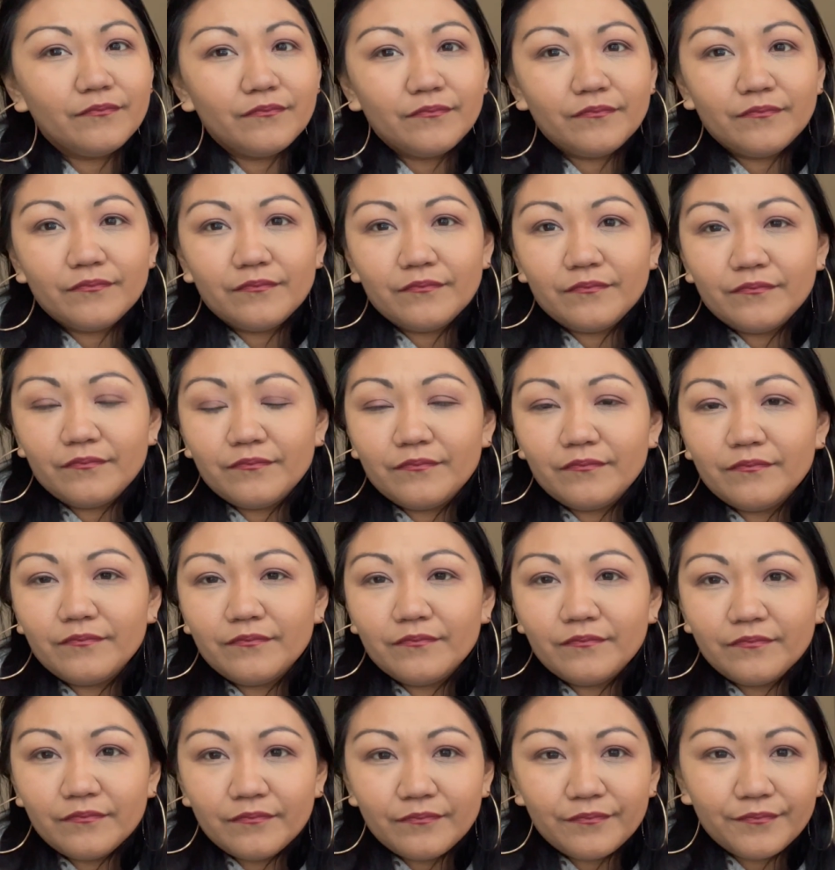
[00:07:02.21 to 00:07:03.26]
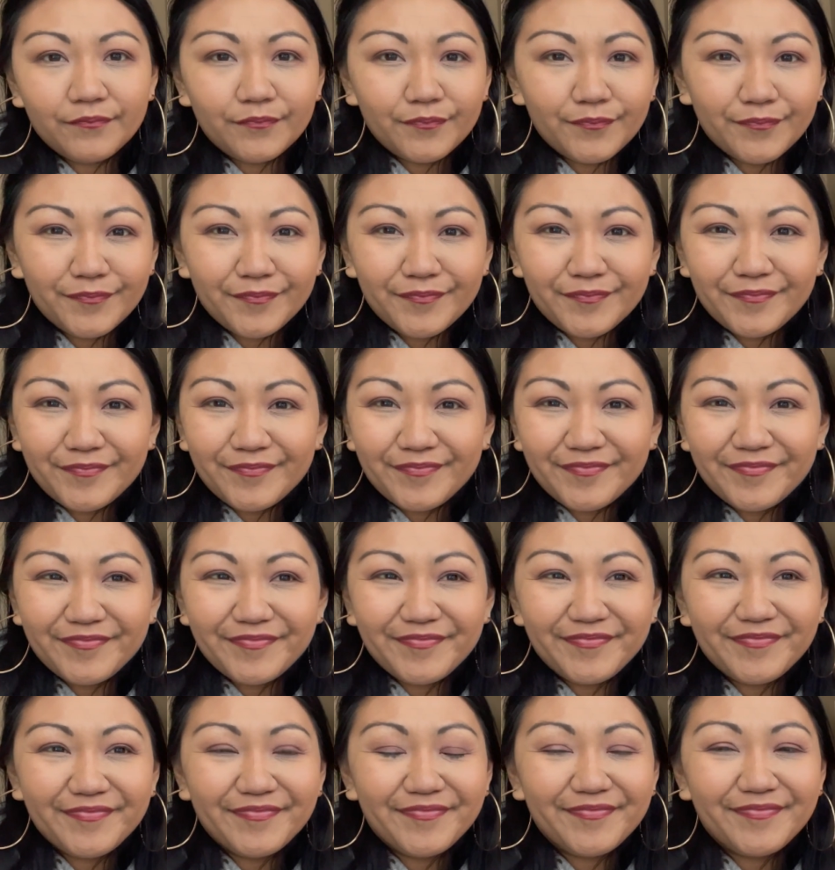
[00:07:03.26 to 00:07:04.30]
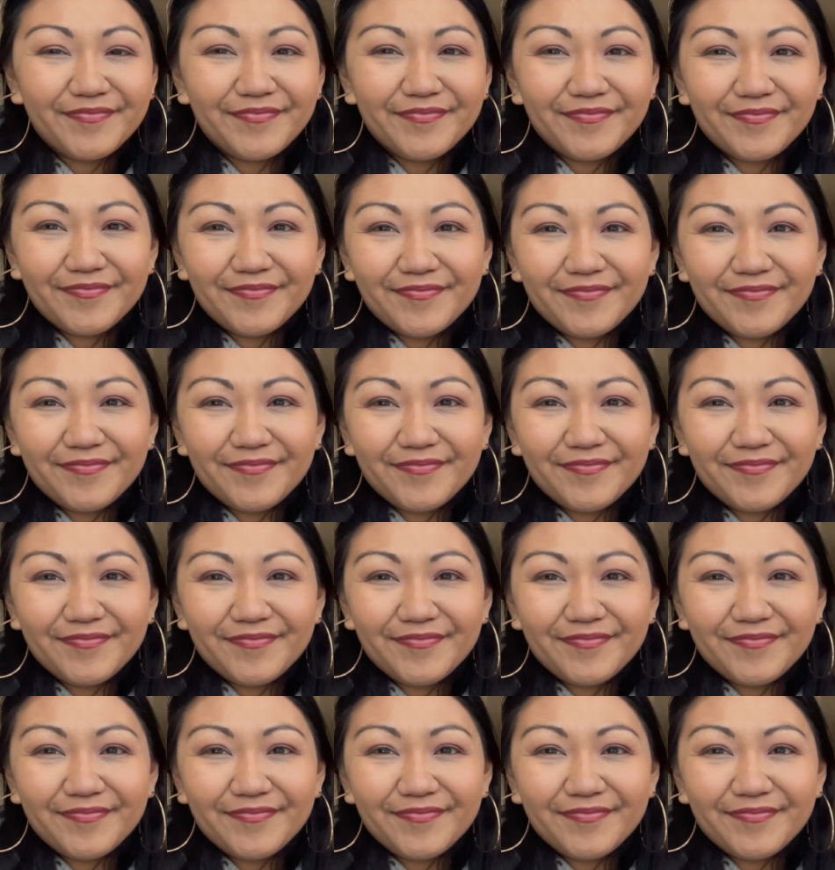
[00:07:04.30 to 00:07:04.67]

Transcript: No words are spoken by the person on screen.